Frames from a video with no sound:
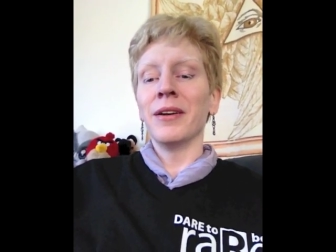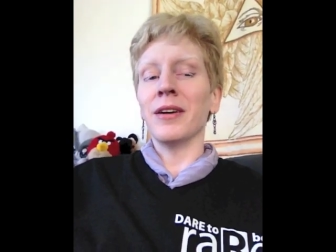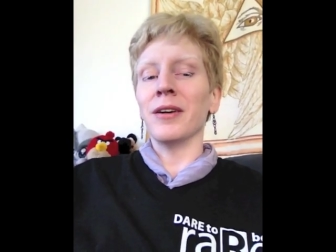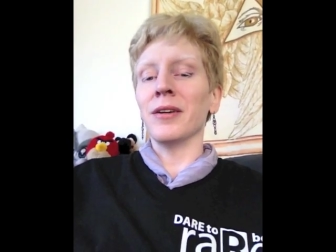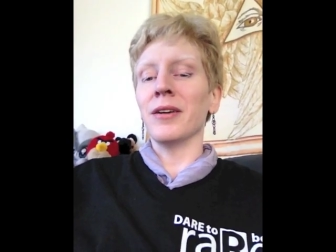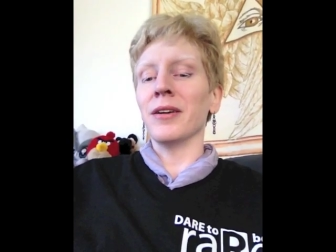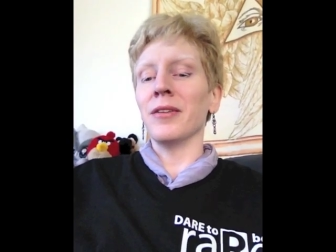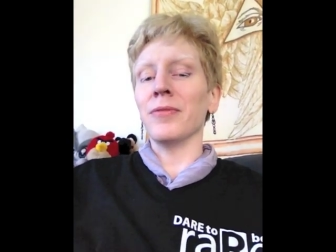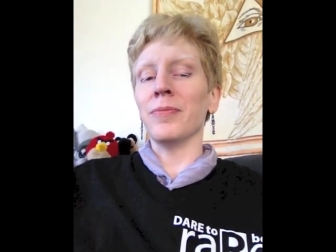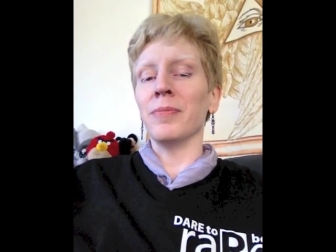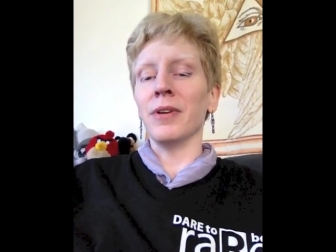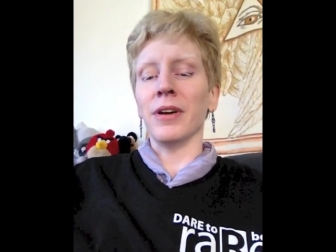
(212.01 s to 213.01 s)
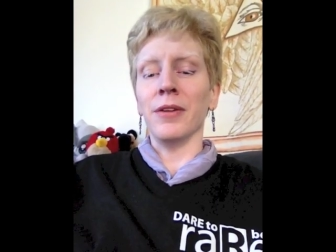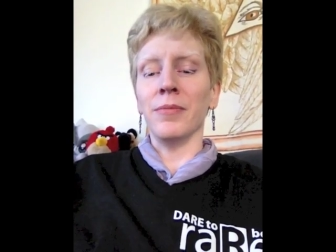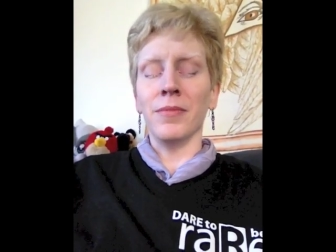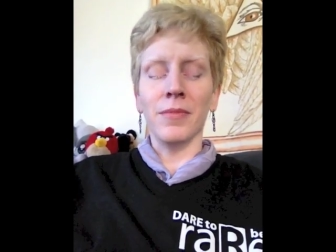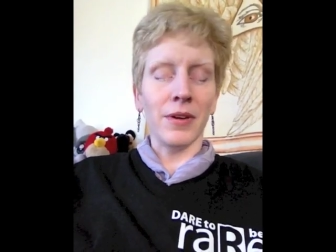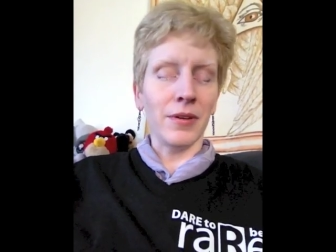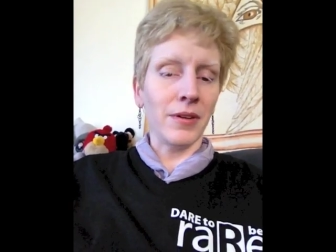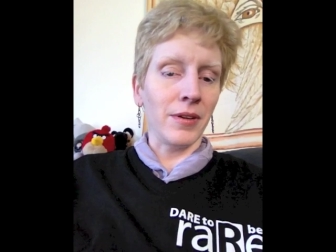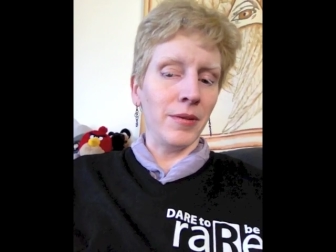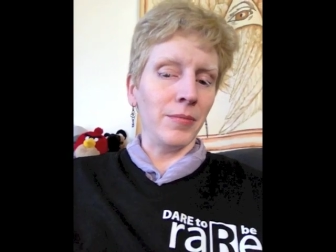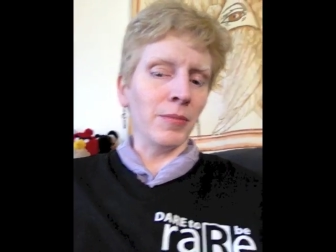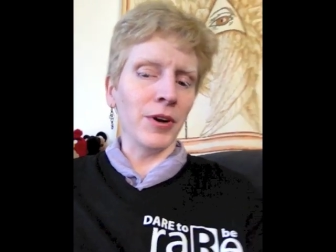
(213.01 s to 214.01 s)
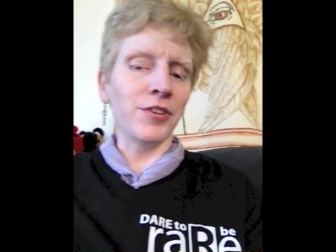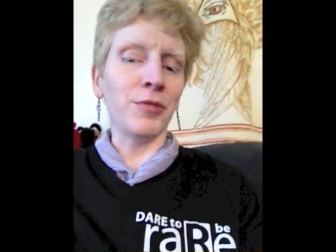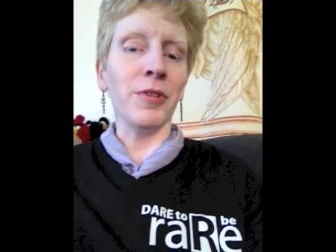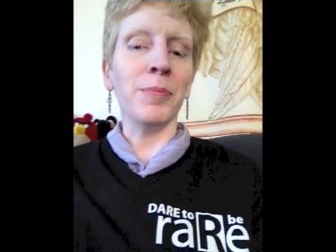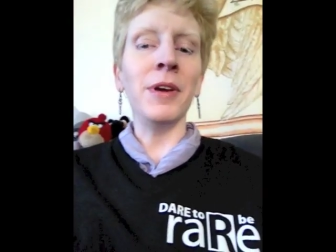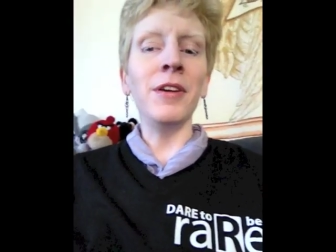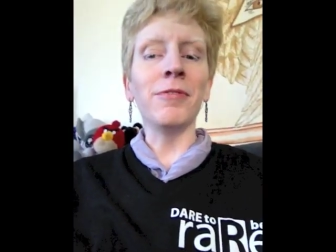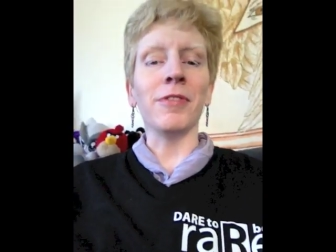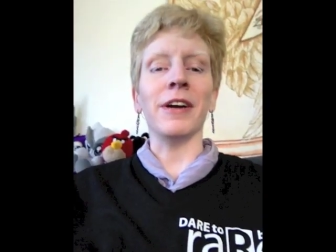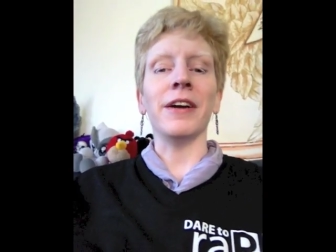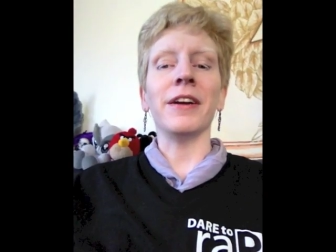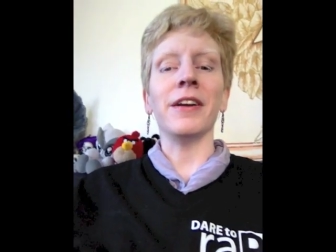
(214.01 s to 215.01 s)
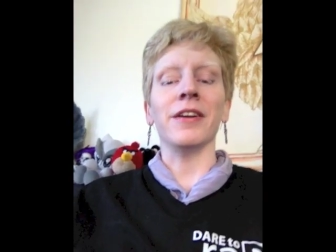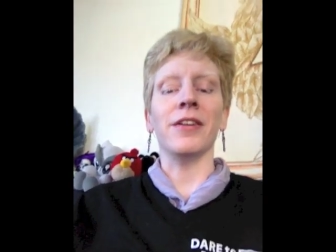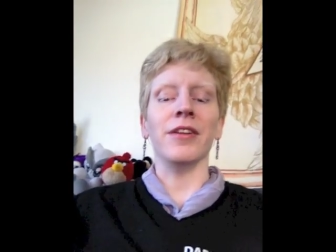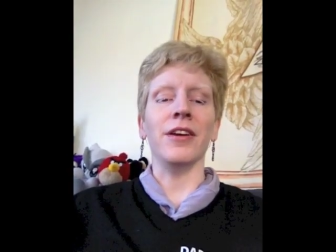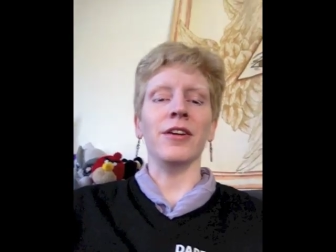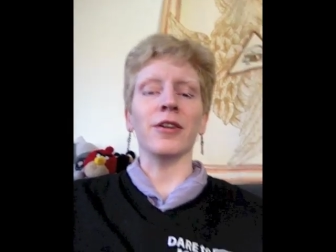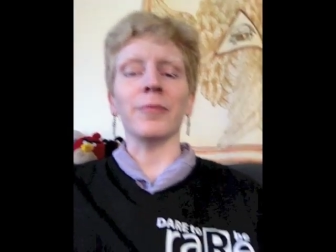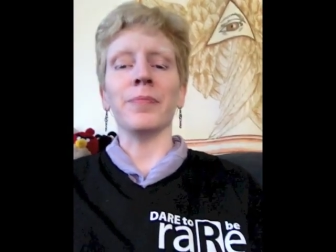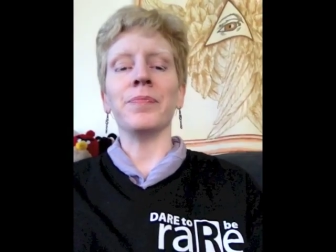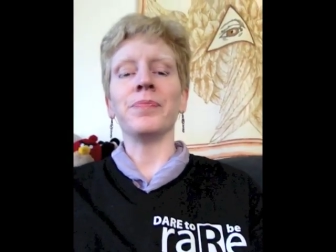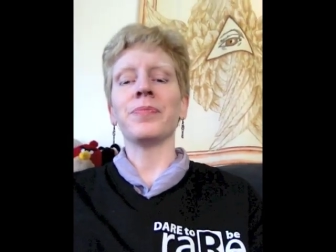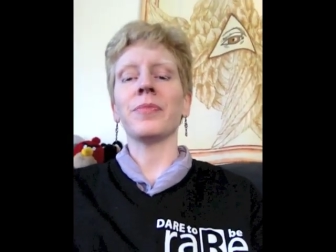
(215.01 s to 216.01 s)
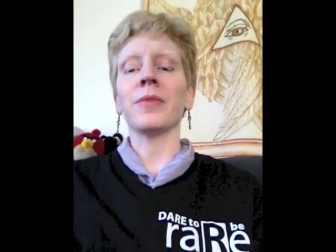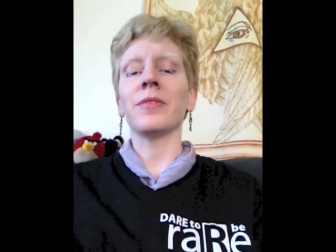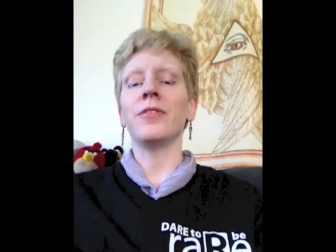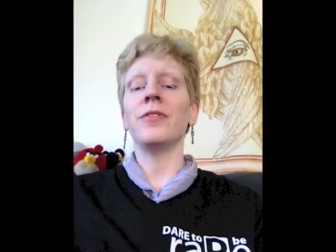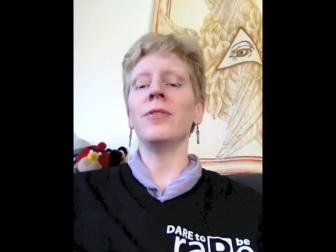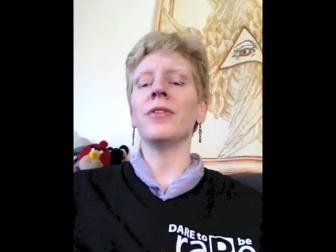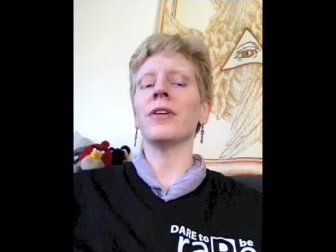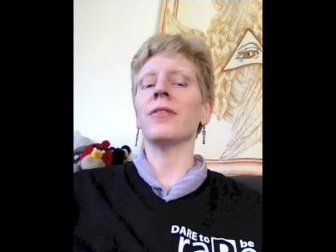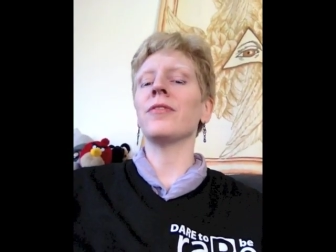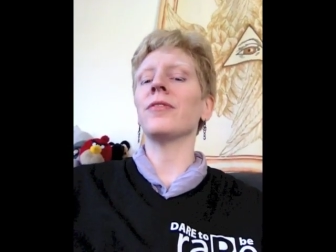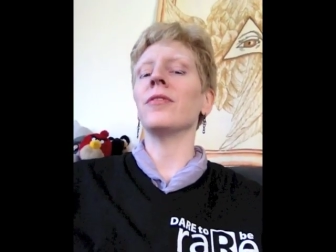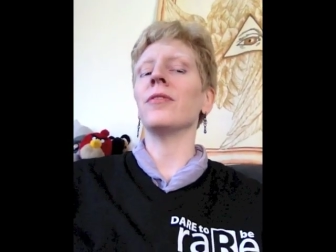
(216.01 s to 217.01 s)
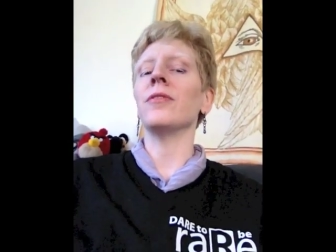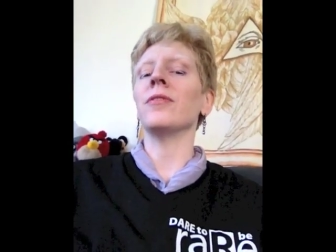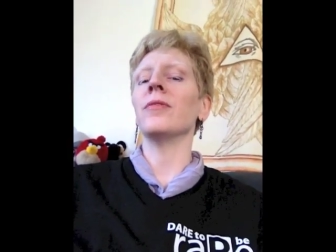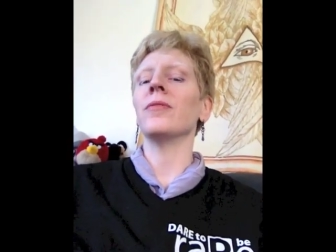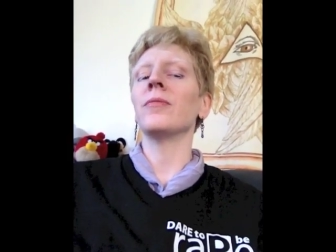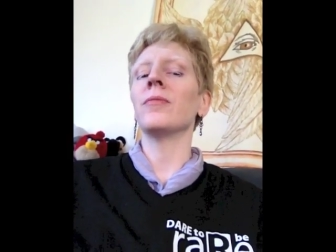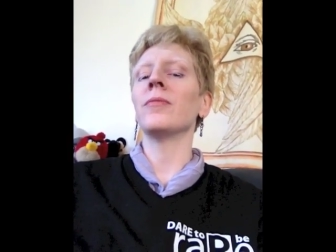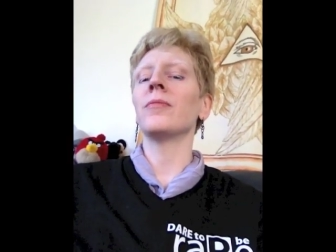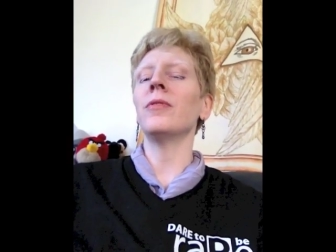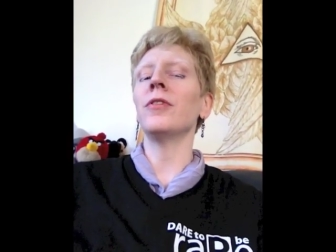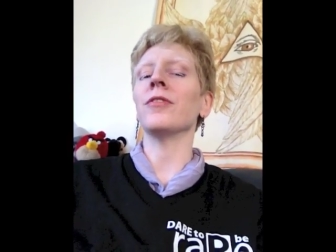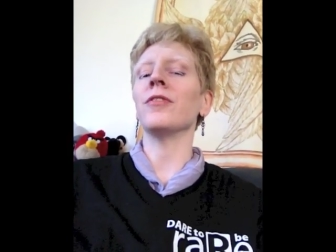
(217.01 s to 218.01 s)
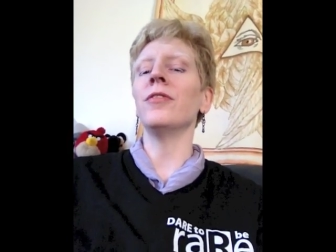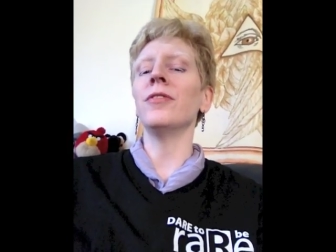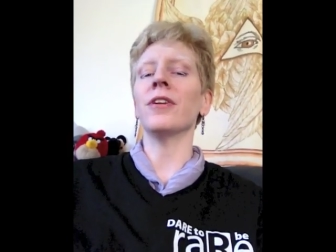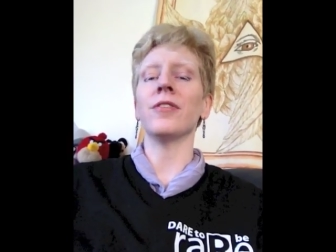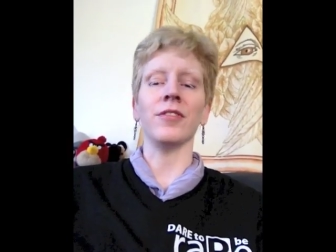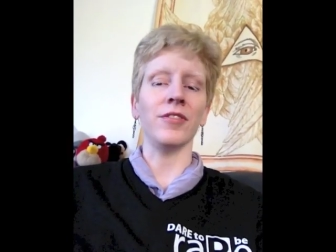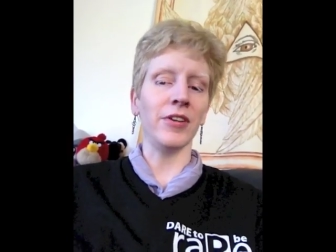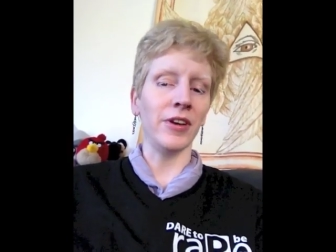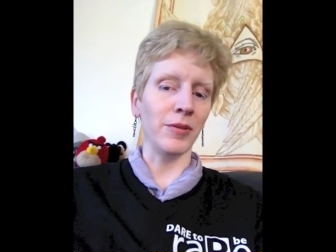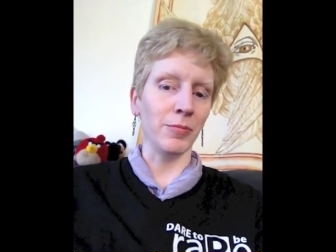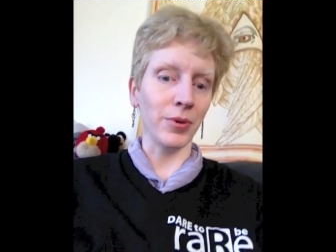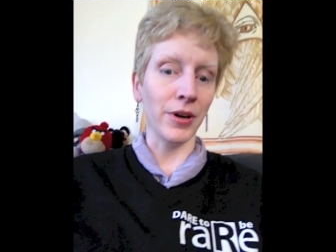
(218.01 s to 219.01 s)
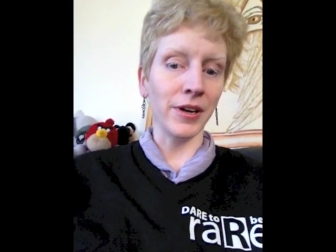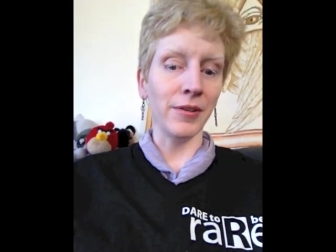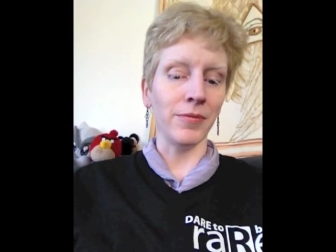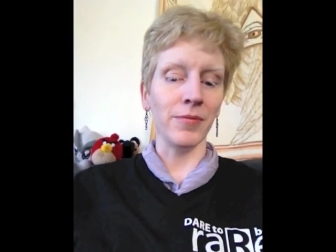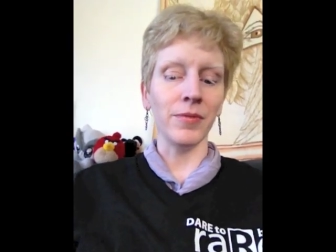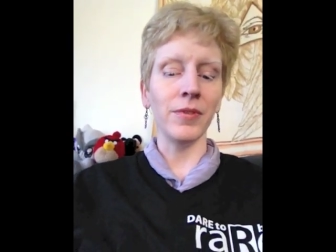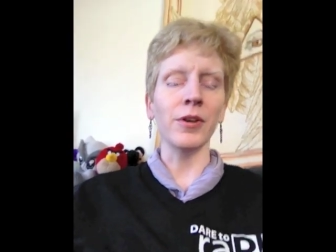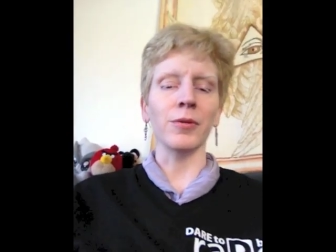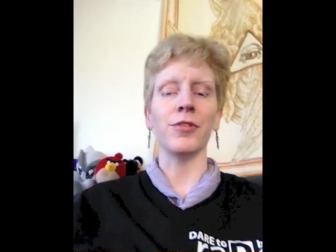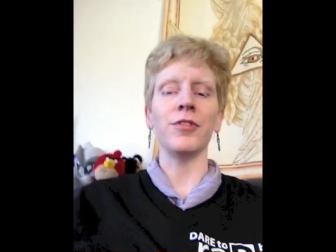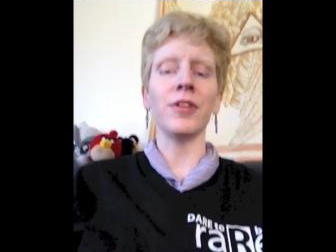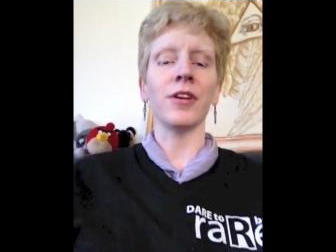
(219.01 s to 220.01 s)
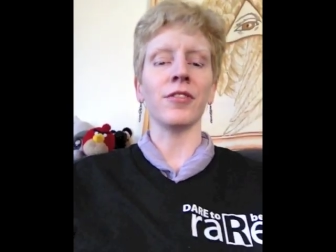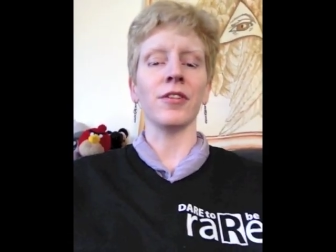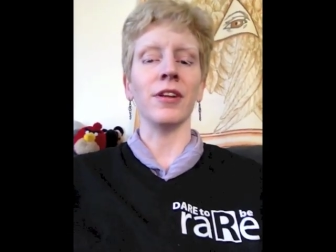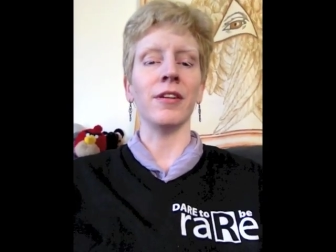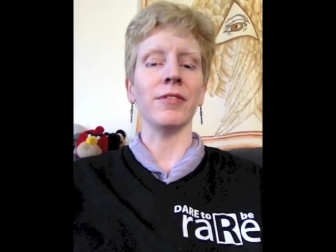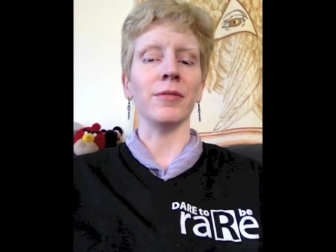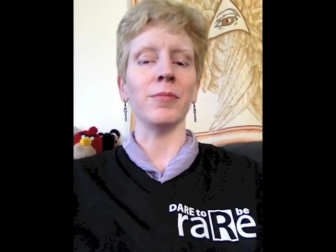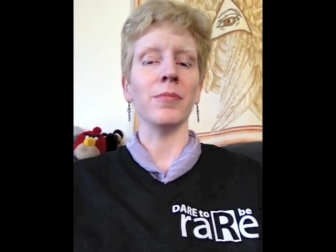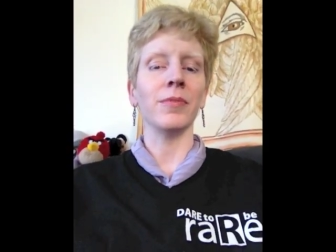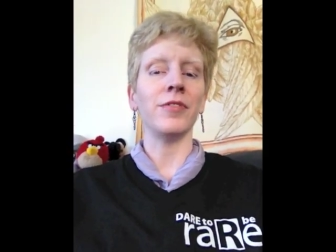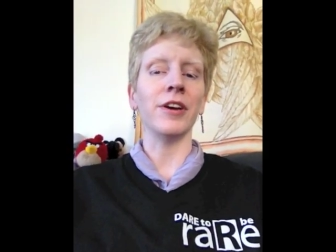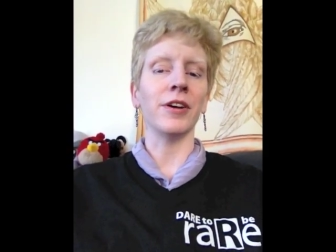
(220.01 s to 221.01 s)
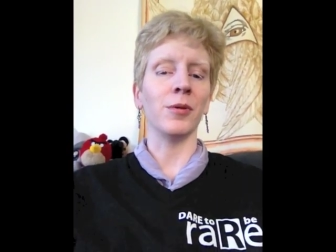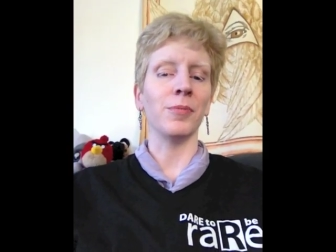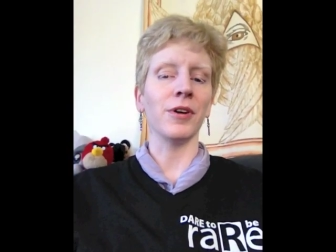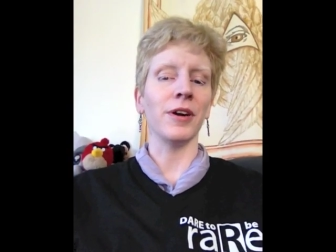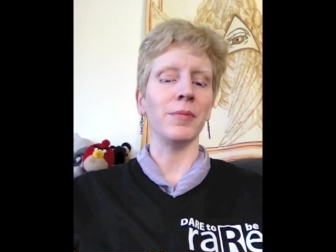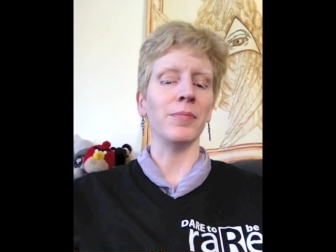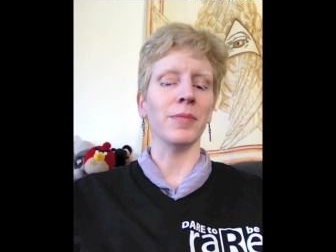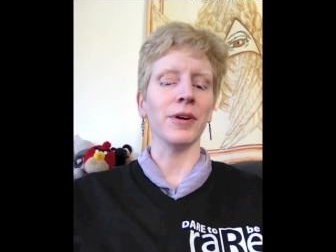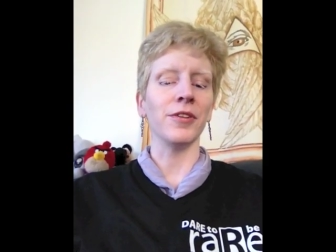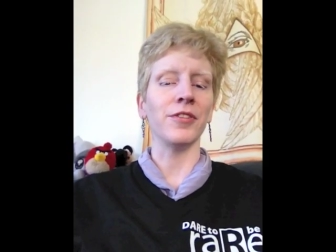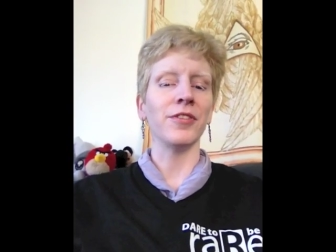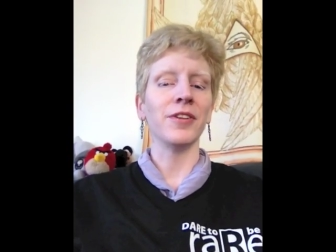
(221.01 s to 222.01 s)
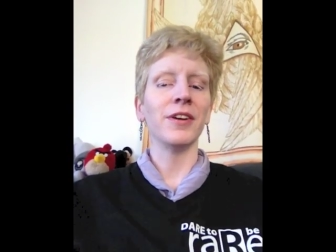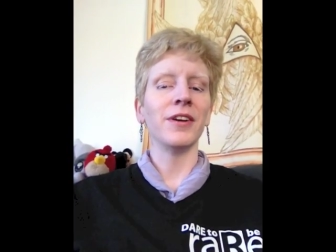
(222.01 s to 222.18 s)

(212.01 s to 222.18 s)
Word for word: I, I, I, marched with PFLAG in the um, 2000 what is it 2010 pride no it was 2011 seattle pride march